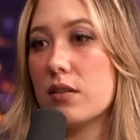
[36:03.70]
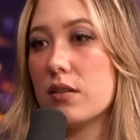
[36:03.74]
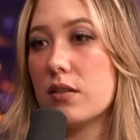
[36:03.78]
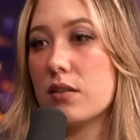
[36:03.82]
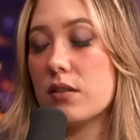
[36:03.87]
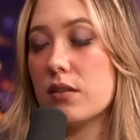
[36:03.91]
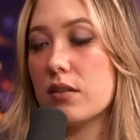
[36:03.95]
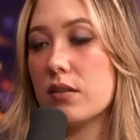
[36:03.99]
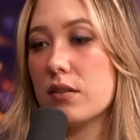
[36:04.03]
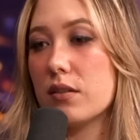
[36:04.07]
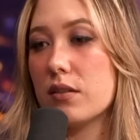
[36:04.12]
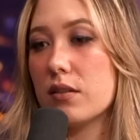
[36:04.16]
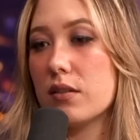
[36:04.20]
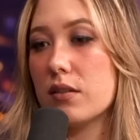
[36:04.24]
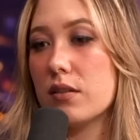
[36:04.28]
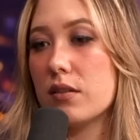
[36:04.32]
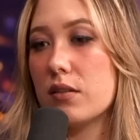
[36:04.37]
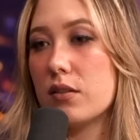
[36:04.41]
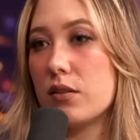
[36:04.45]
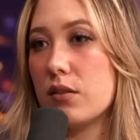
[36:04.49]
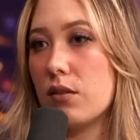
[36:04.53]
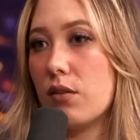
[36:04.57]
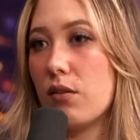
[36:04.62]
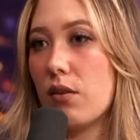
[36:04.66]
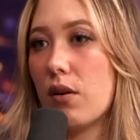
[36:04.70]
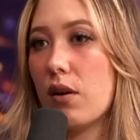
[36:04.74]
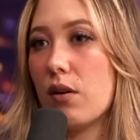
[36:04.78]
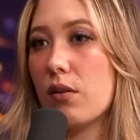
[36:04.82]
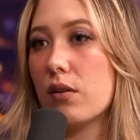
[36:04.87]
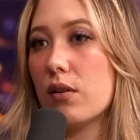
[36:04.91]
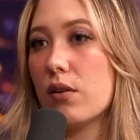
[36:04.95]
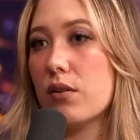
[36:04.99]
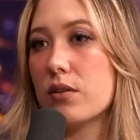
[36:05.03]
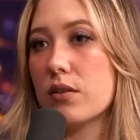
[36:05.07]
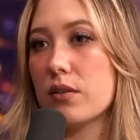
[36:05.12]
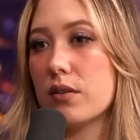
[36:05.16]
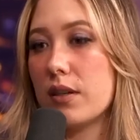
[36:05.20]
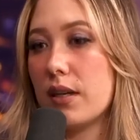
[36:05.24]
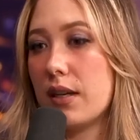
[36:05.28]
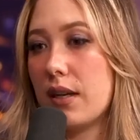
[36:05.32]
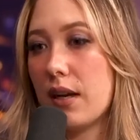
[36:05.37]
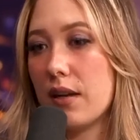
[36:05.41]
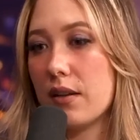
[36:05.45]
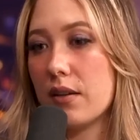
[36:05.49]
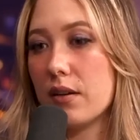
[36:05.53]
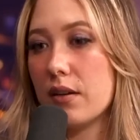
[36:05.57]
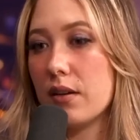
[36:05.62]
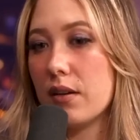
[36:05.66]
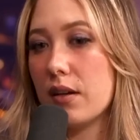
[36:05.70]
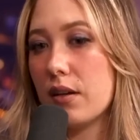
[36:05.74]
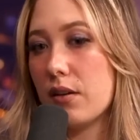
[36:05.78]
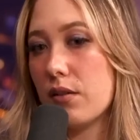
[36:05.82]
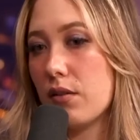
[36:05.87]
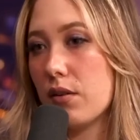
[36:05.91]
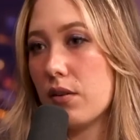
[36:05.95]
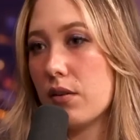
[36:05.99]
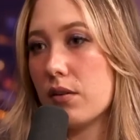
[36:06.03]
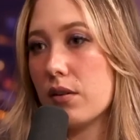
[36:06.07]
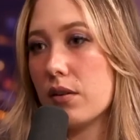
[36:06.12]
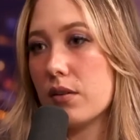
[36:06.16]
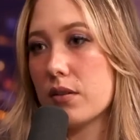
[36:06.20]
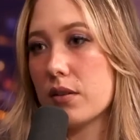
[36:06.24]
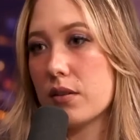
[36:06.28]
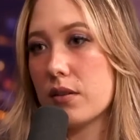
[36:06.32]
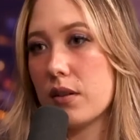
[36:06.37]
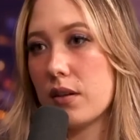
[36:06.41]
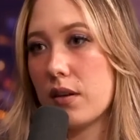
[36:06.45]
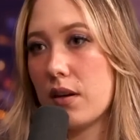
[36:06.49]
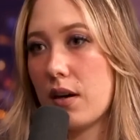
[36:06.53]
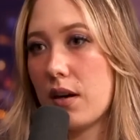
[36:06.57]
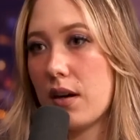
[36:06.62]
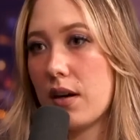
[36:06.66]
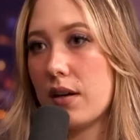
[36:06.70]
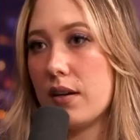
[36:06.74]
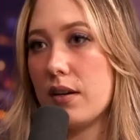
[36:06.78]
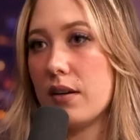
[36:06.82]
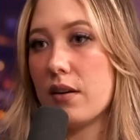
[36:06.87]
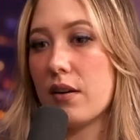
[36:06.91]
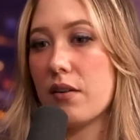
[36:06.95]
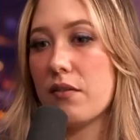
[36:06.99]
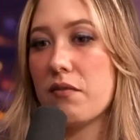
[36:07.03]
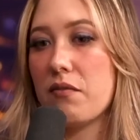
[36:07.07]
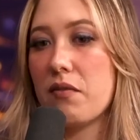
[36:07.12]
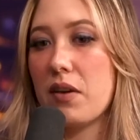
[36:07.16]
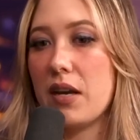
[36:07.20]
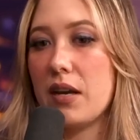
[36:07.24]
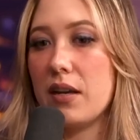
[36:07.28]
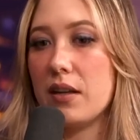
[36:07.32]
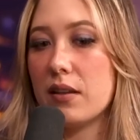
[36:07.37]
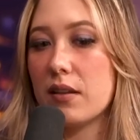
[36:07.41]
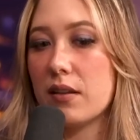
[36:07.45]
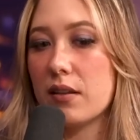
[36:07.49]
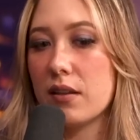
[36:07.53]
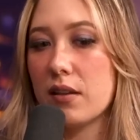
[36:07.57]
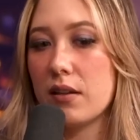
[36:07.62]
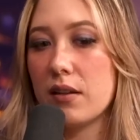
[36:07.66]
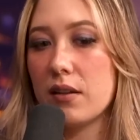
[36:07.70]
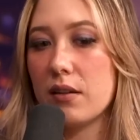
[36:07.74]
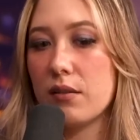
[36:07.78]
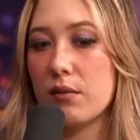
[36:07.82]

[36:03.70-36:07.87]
us to grow closer together and grow closer to God and our faith.